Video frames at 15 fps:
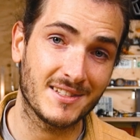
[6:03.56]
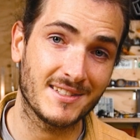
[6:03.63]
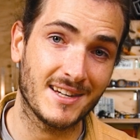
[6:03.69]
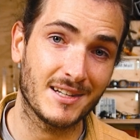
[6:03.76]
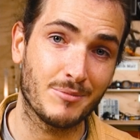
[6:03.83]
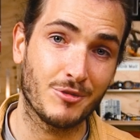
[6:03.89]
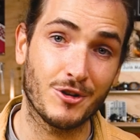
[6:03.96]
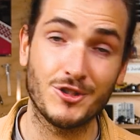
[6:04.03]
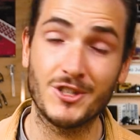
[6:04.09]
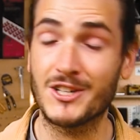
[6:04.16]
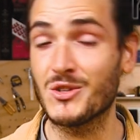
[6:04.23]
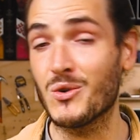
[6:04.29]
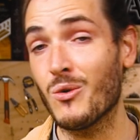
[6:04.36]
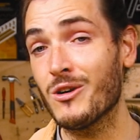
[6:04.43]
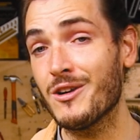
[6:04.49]
this starter
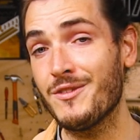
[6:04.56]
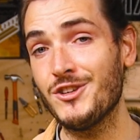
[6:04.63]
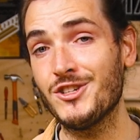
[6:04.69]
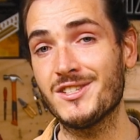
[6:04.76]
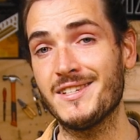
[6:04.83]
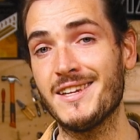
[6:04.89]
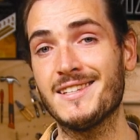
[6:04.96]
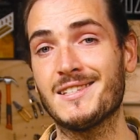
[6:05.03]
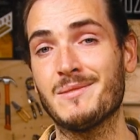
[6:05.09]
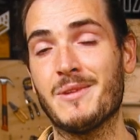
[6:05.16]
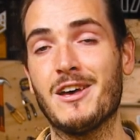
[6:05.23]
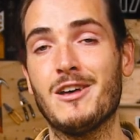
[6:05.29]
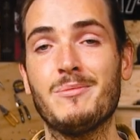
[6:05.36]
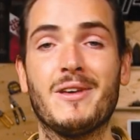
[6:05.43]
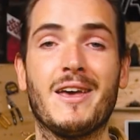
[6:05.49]
project, or if you just need some
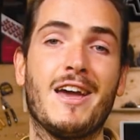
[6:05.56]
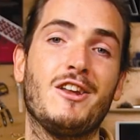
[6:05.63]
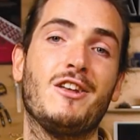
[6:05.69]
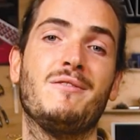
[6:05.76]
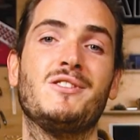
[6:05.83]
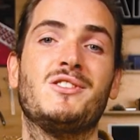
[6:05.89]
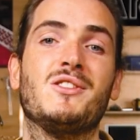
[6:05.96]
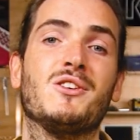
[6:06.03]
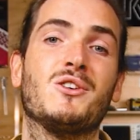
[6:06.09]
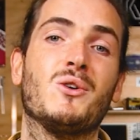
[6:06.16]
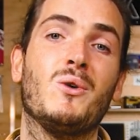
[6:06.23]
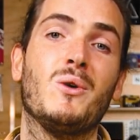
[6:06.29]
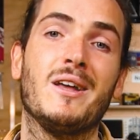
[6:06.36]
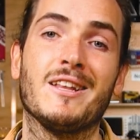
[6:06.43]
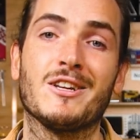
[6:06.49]
help, head over to the
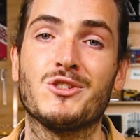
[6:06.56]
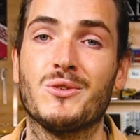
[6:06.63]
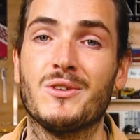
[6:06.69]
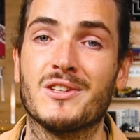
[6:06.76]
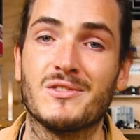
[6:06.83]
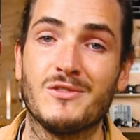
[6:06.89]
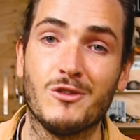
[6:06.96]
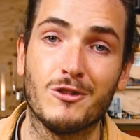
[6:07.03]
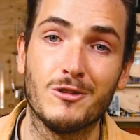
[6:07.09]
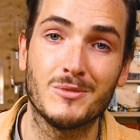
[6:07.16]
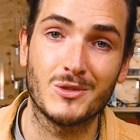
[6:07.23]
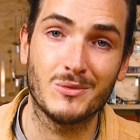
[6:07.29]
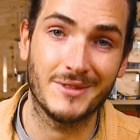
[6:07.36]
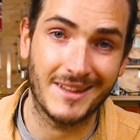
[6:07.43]
Core Electronics forums.